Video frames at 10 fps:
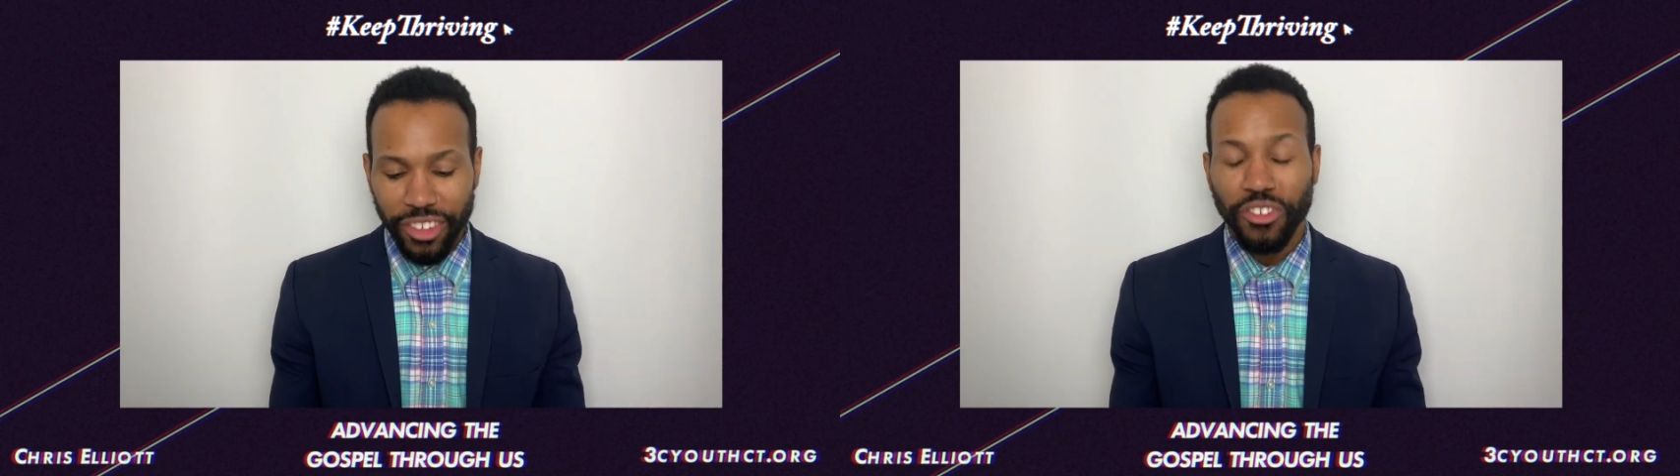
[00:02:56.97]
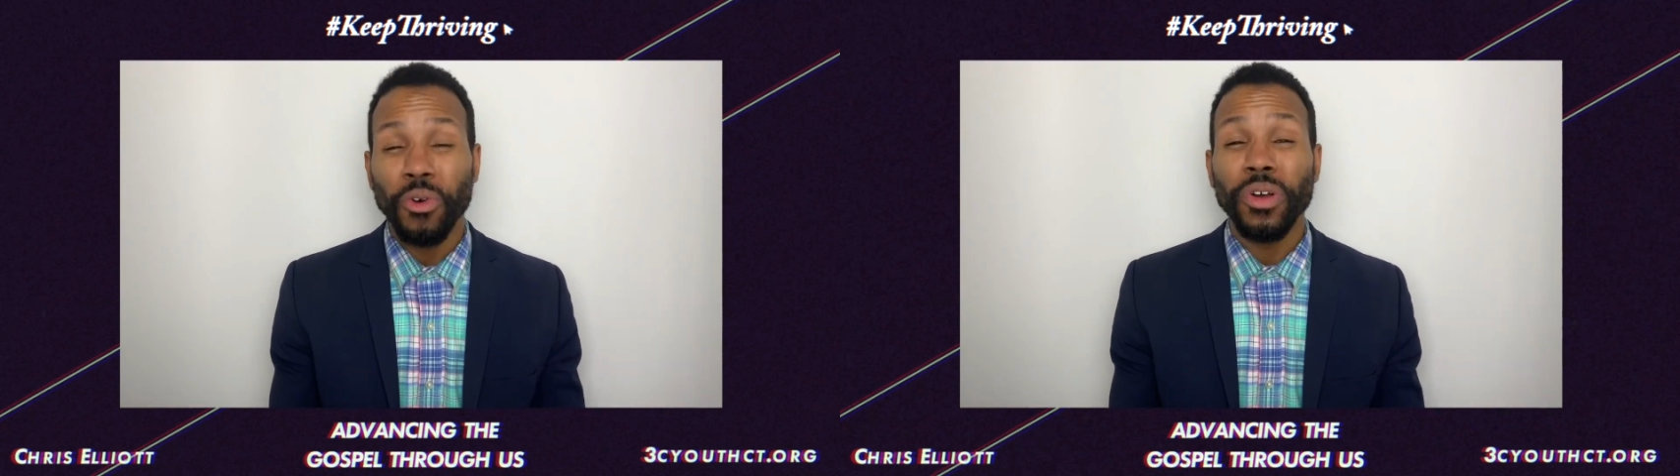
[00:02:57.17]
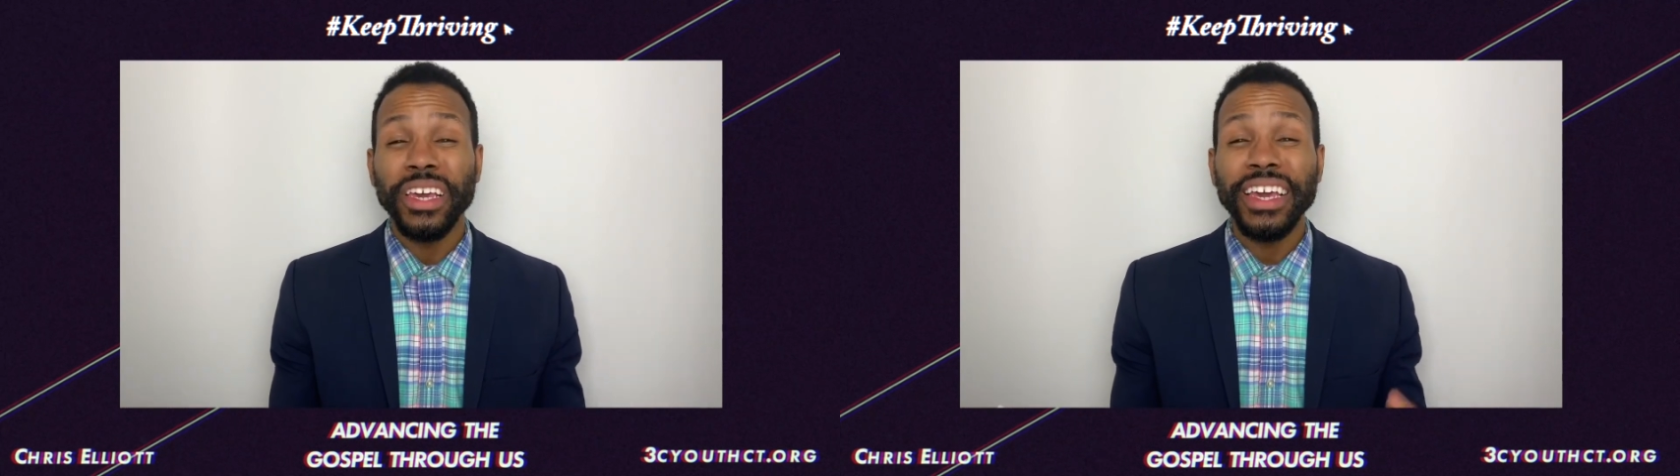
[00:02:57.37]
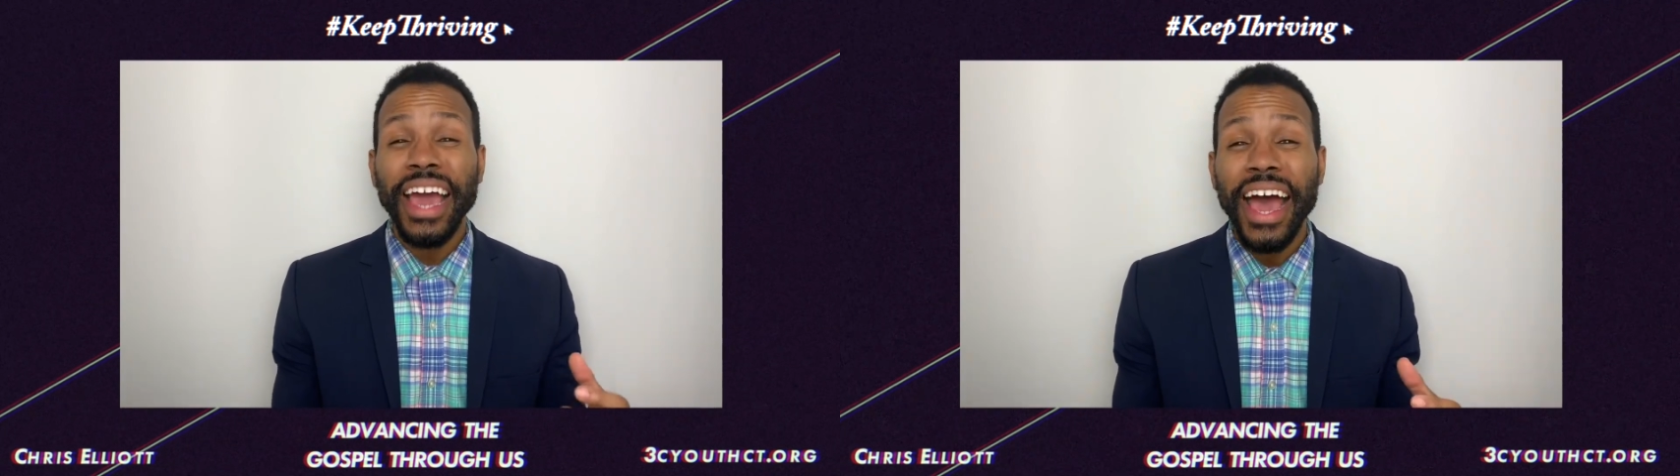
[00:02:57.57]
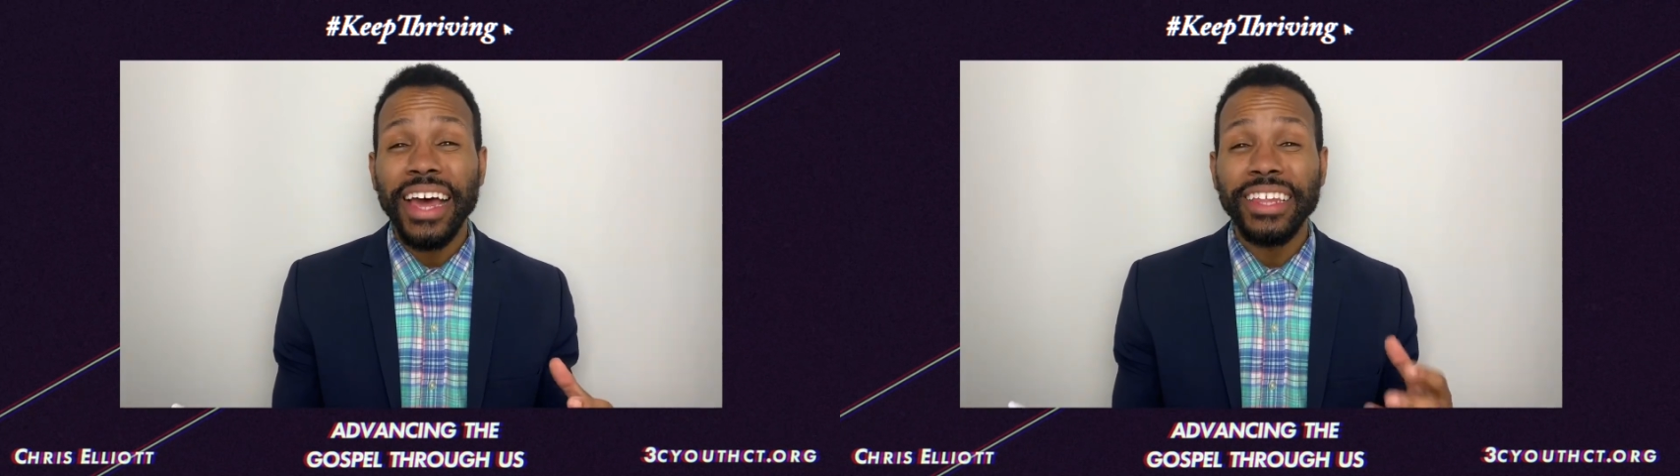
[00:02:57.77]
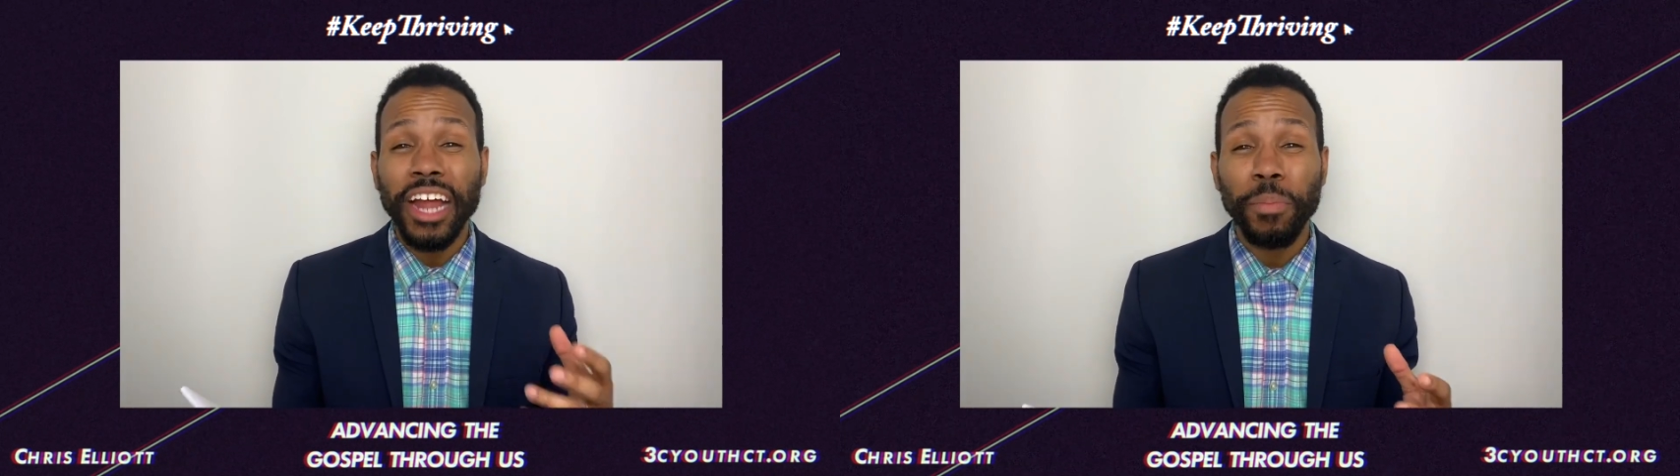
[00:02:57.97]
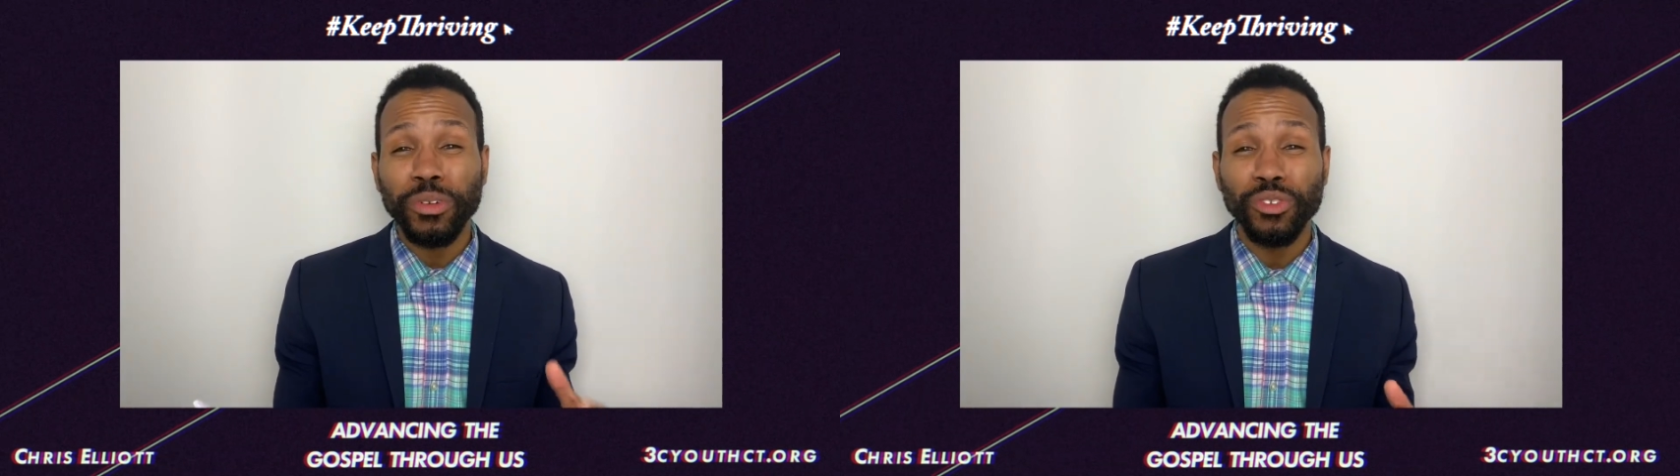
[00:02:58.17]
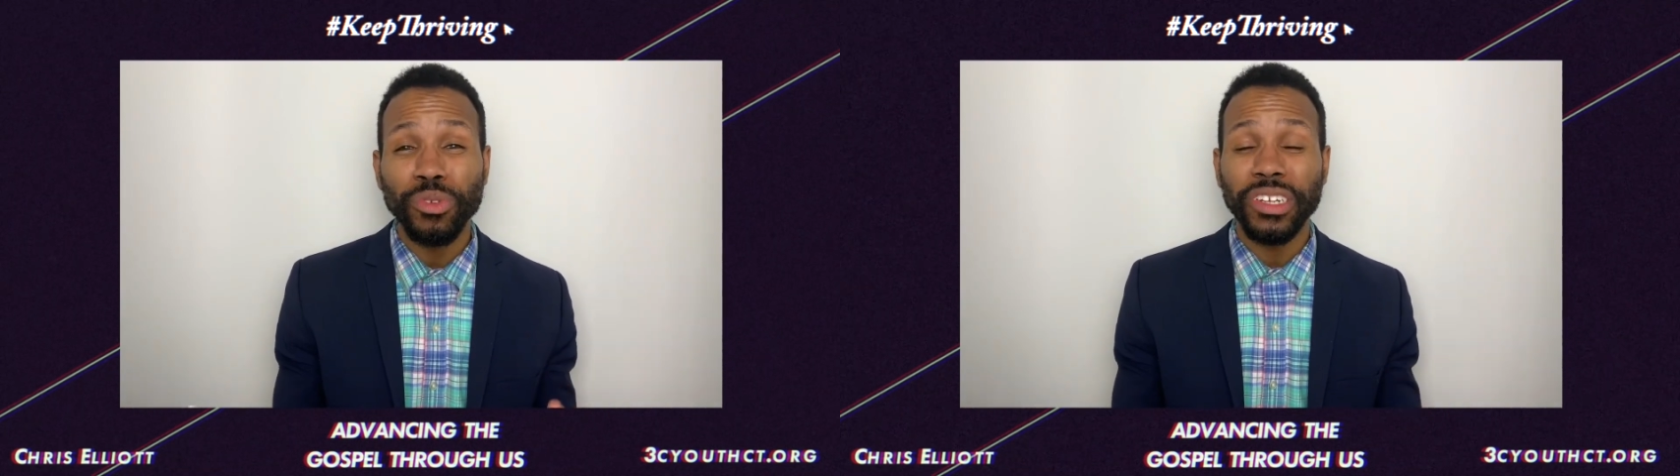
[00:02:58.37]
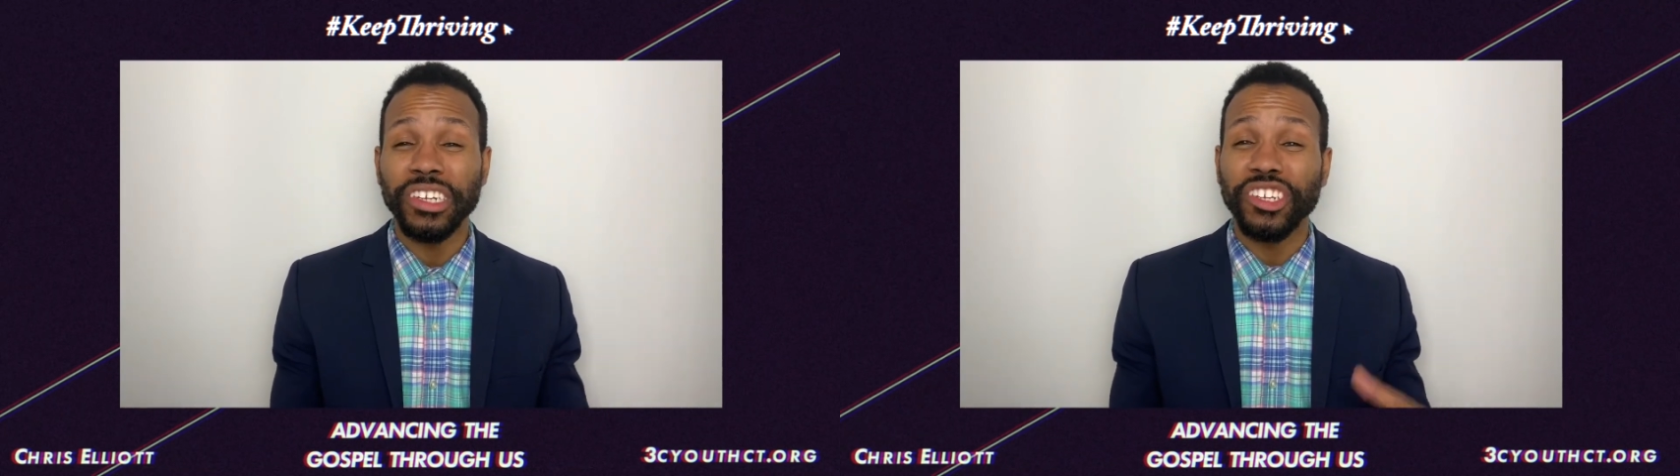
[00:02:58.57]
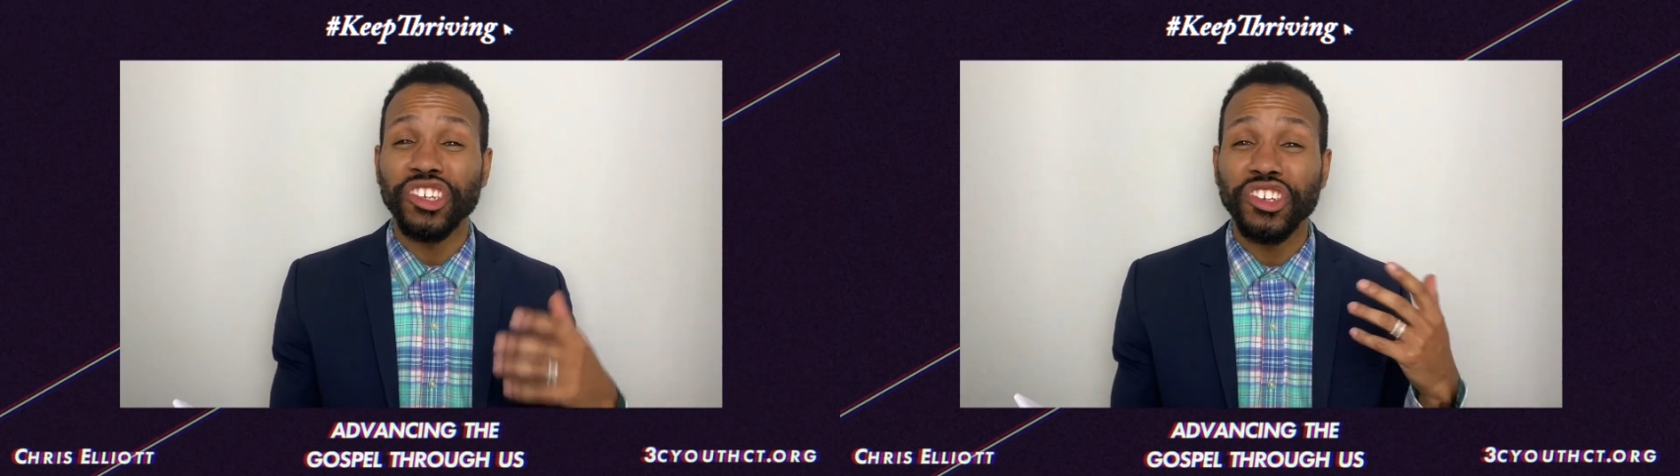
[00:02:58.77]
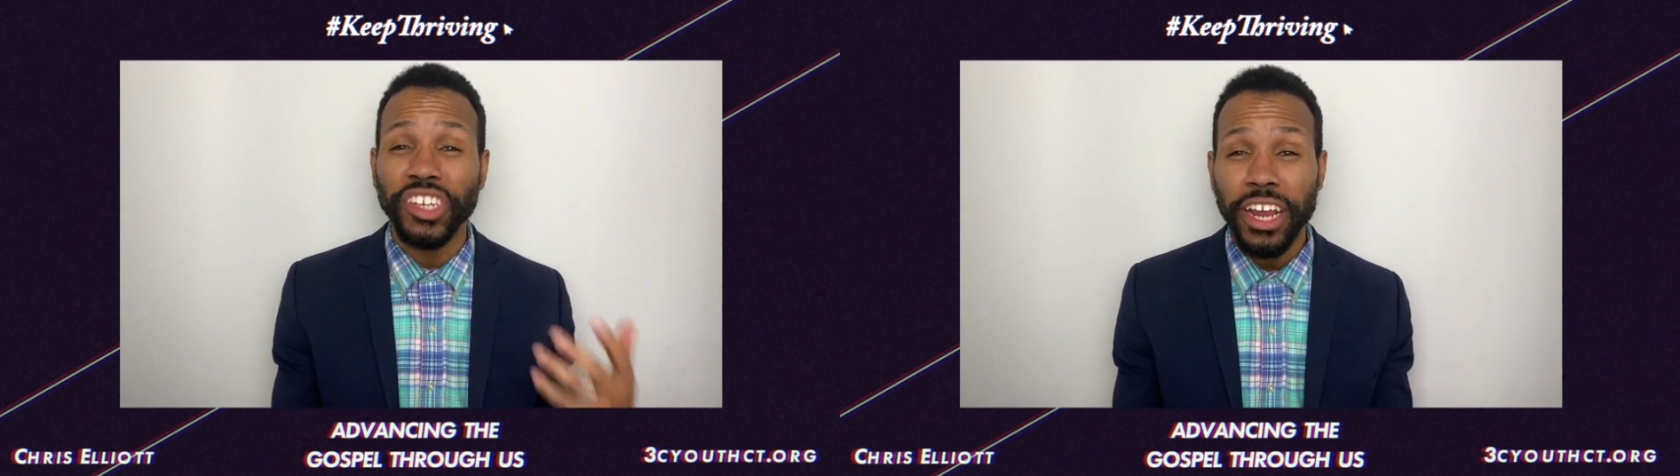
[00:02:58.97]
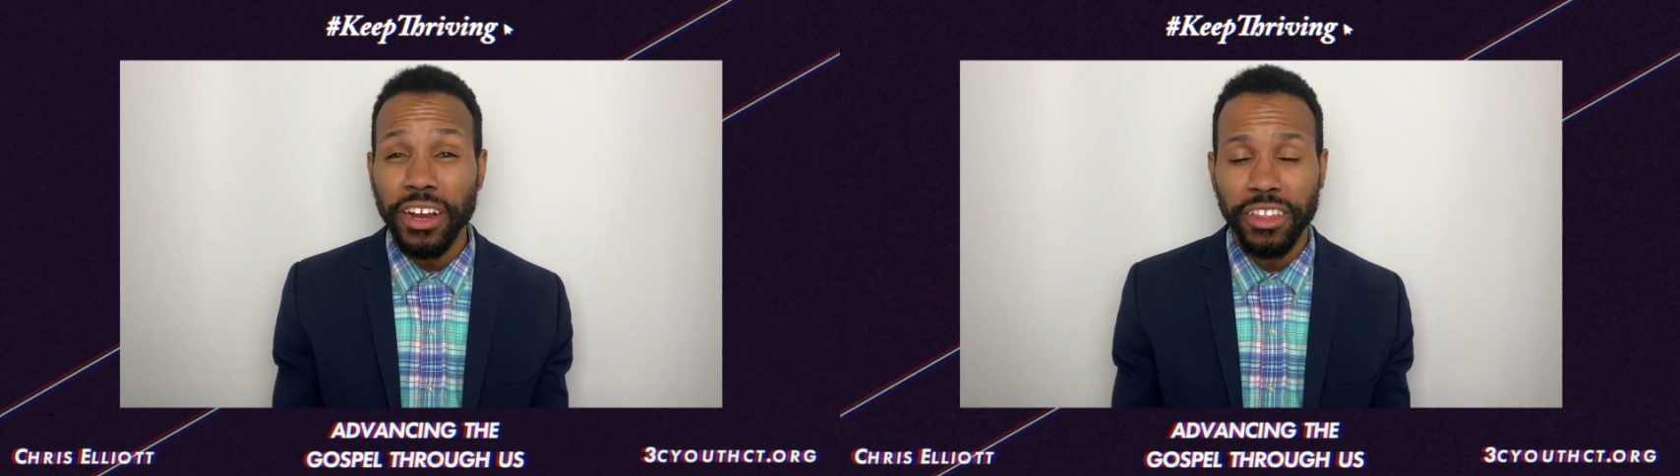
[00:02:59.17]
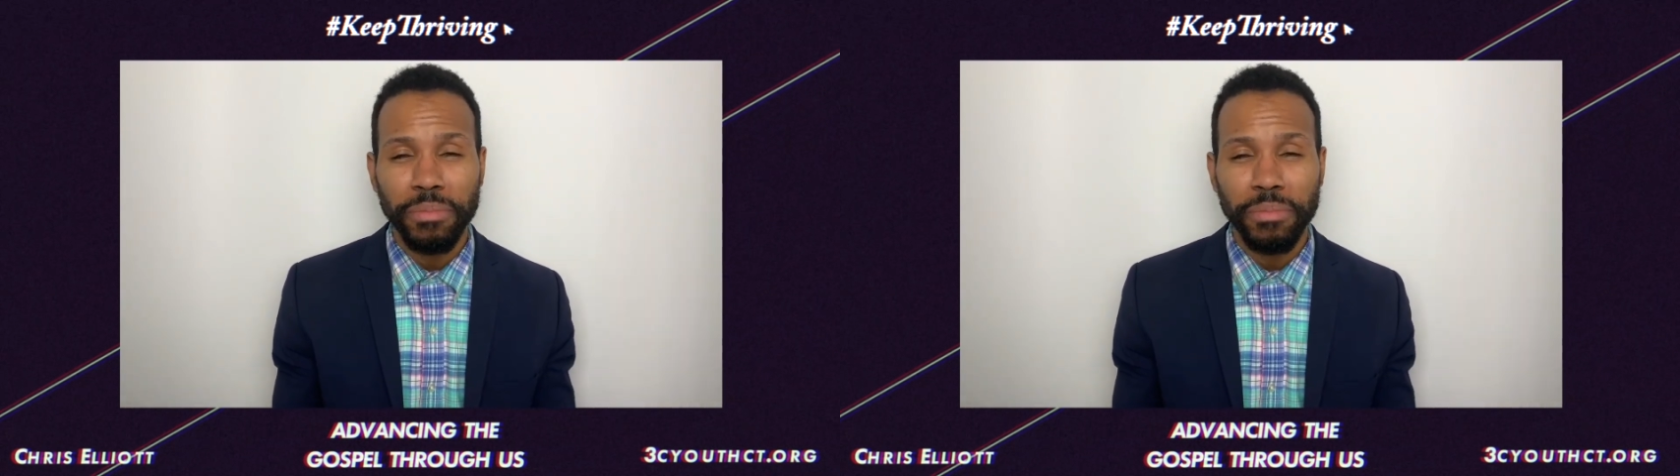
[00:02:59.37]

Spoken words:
So he had an opportunity to share